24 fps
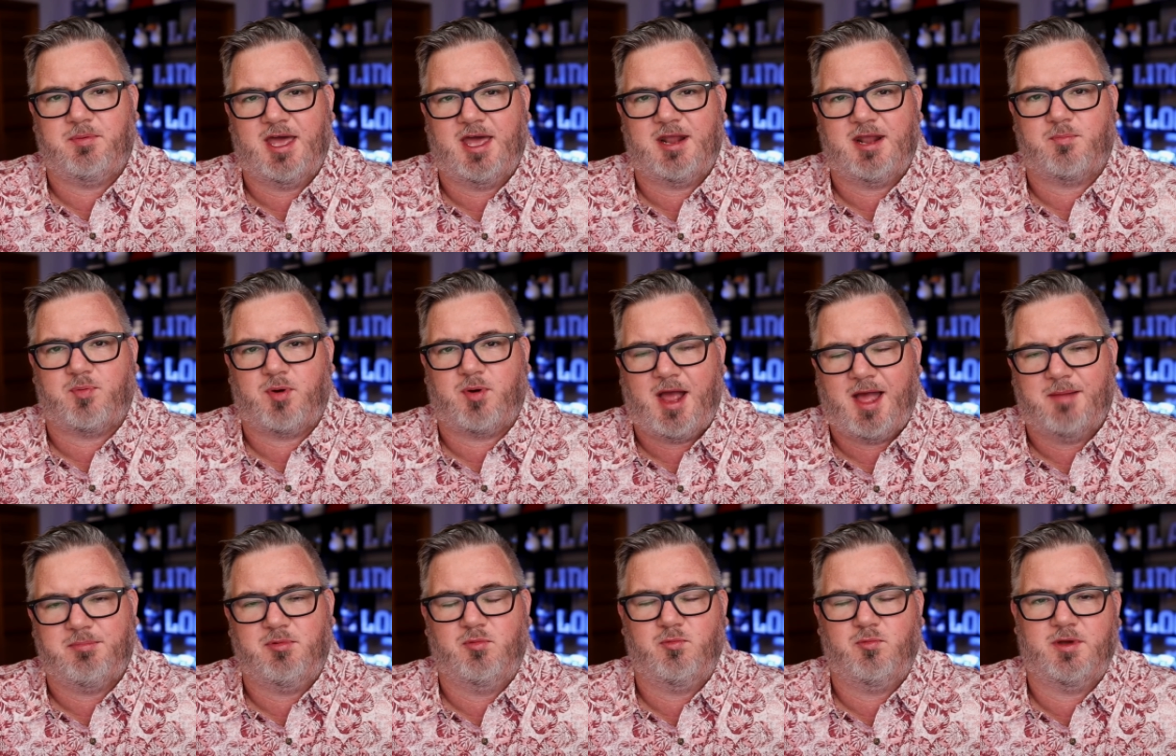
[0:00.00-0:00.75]
people had a
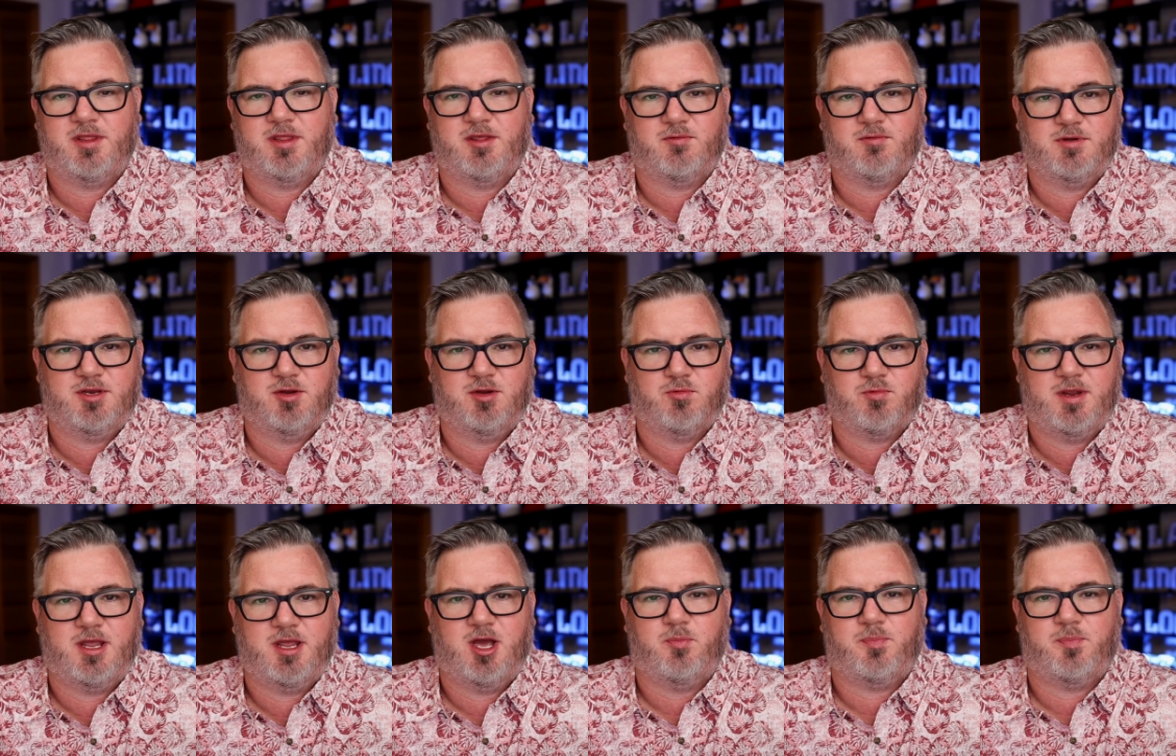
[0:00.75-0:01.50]
problem with it. When you
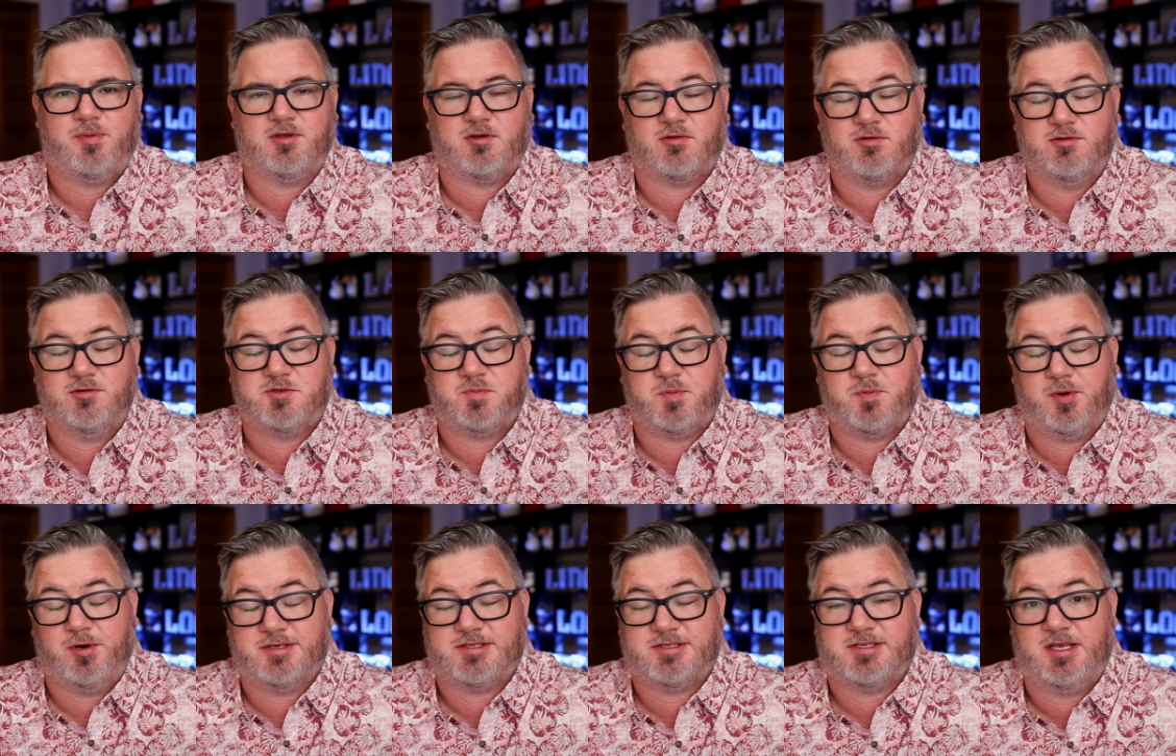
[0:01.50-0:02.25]
reopen the cruise
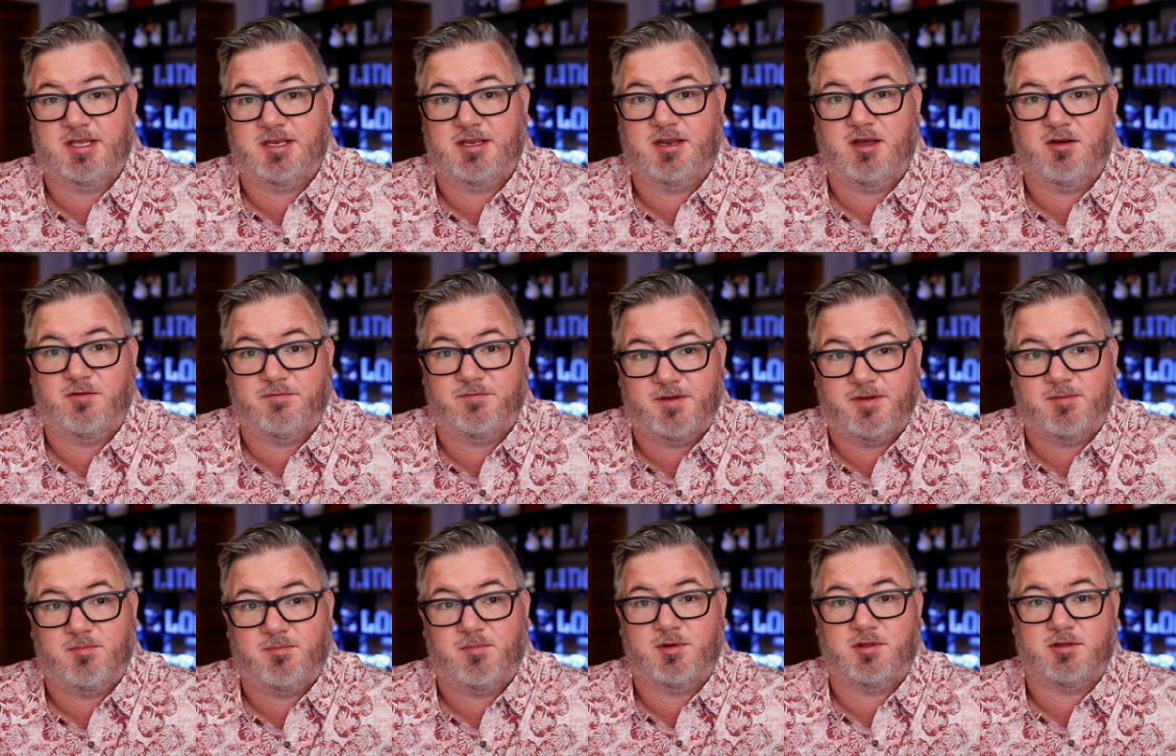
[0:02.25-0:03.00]
ports in
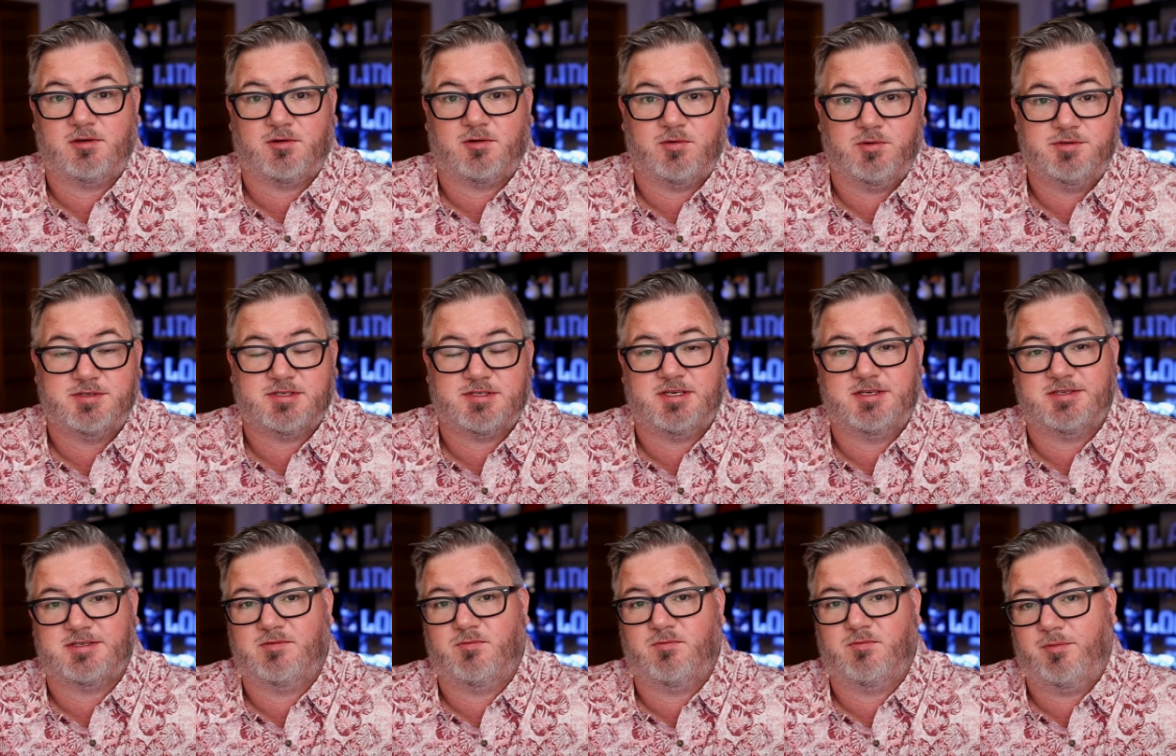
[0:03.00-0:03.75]
November, the cruise
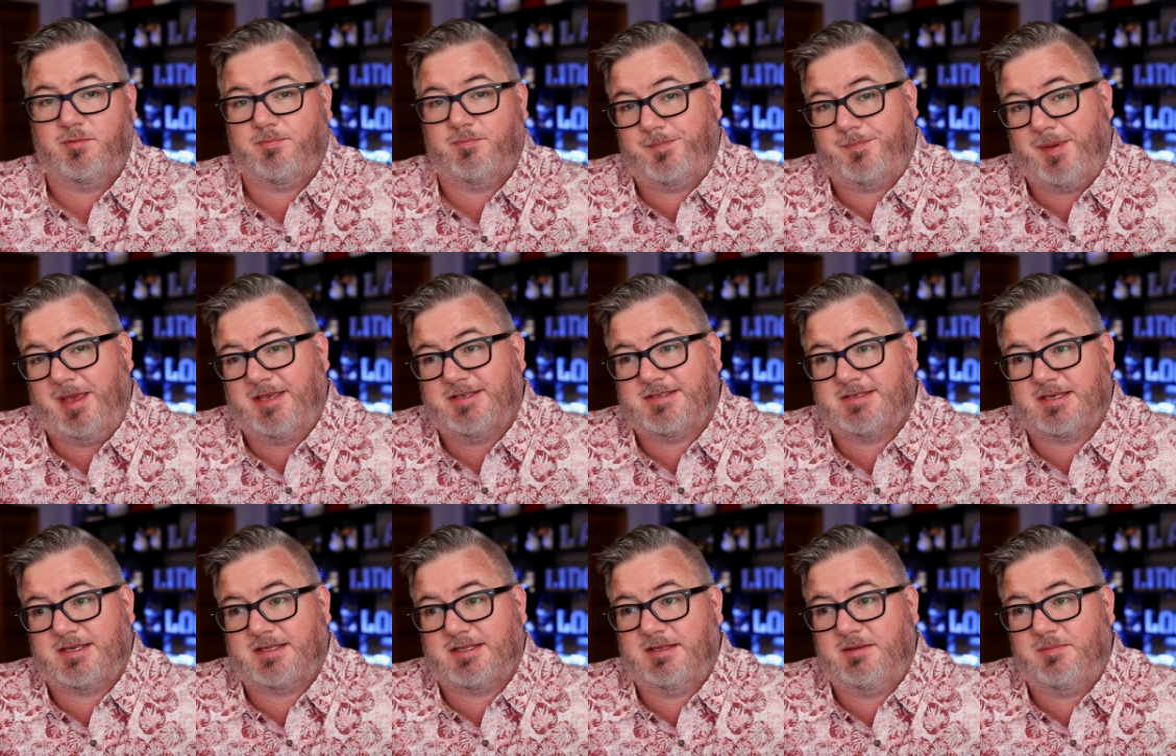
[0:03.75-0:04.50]
season will
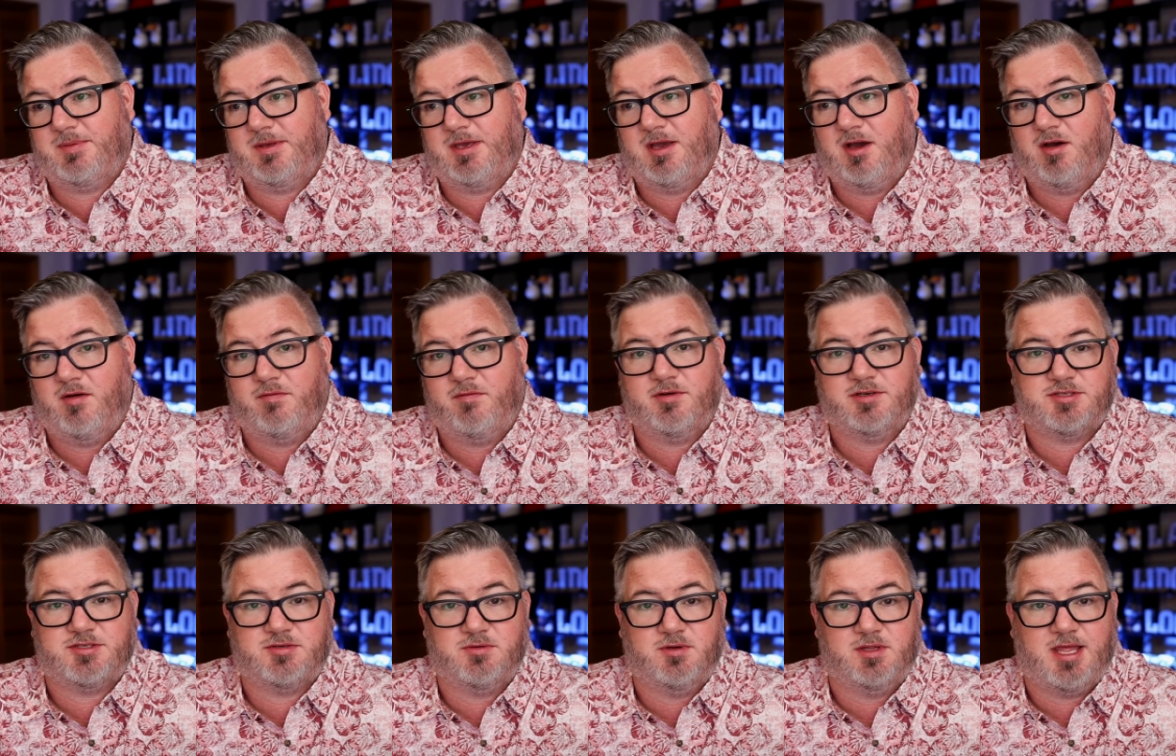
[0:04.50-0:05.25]
basically be
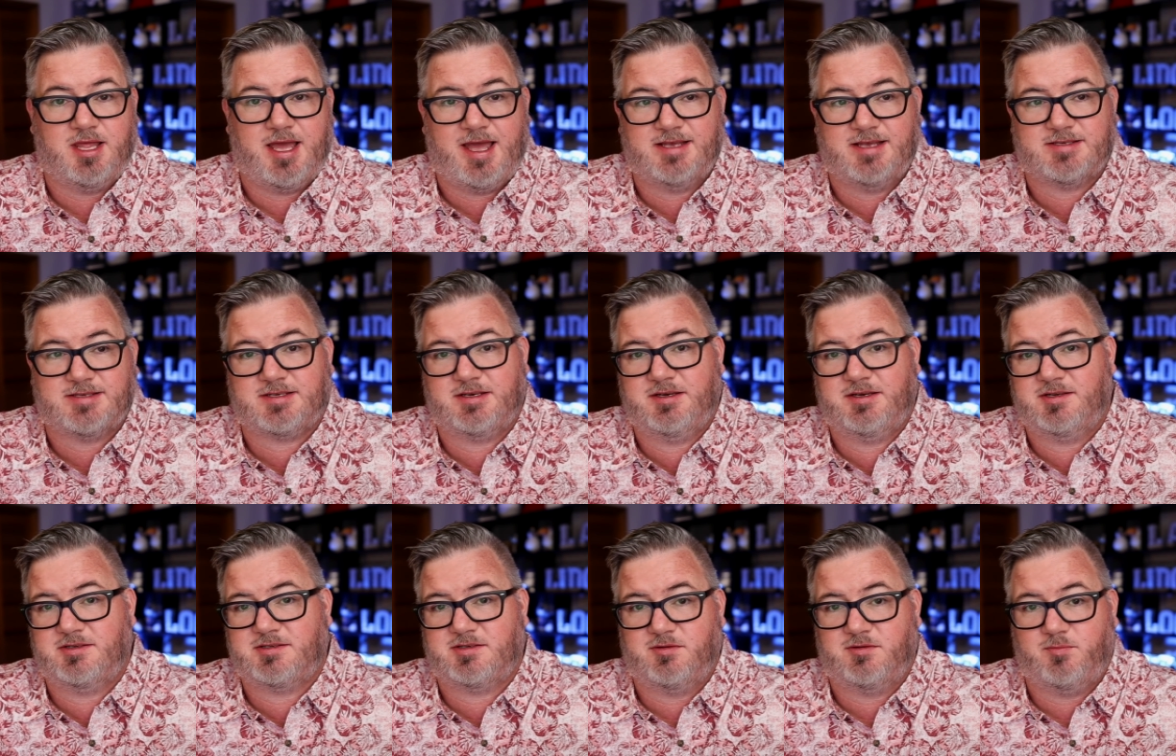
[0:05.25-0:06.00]
over to
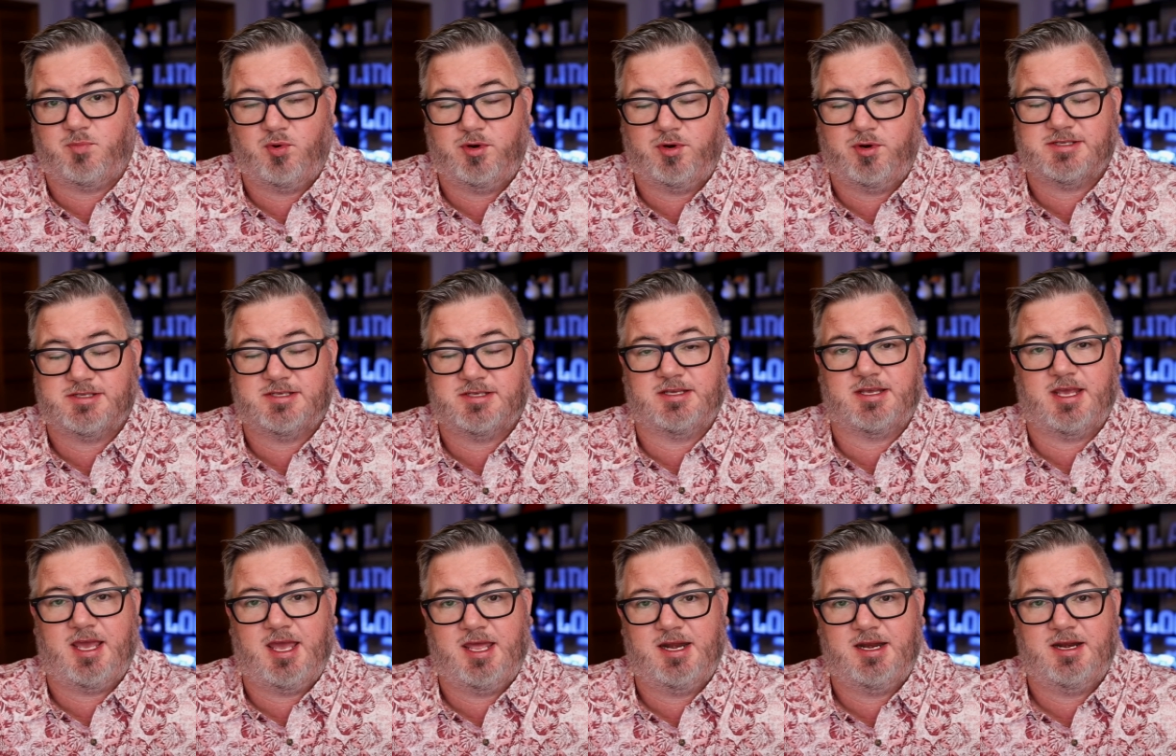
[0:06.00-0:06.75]
Alaska, to ports in
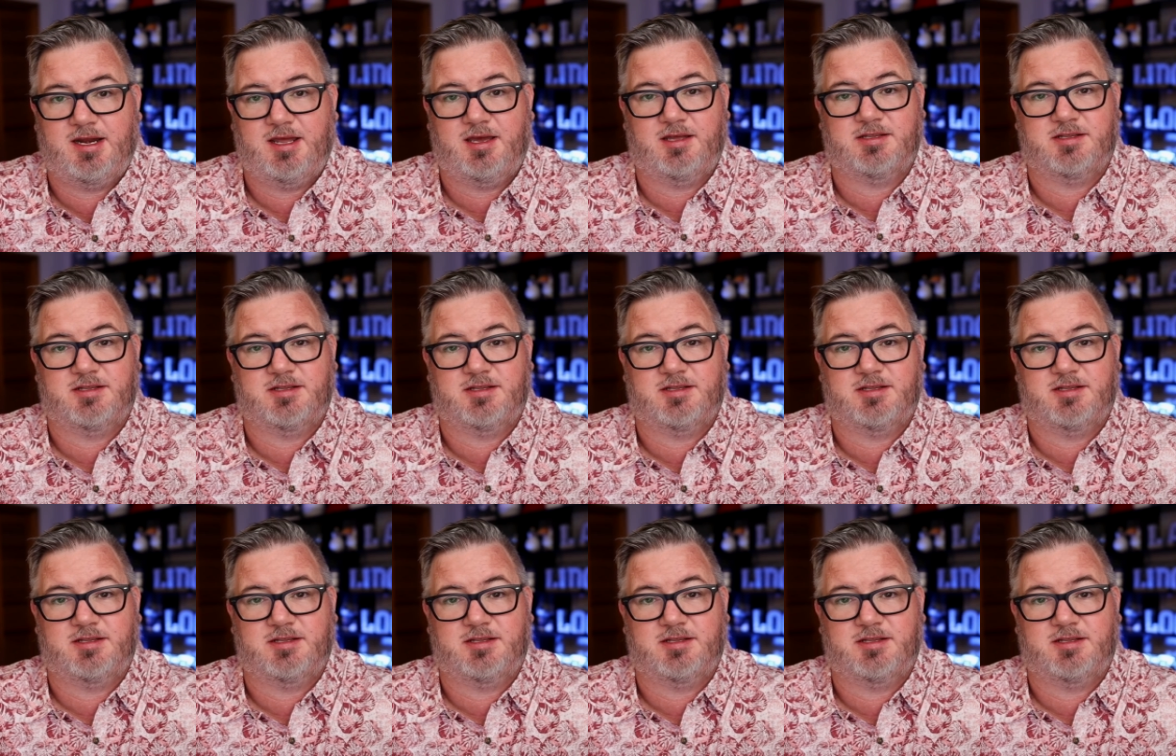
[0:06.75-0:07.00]
Canada.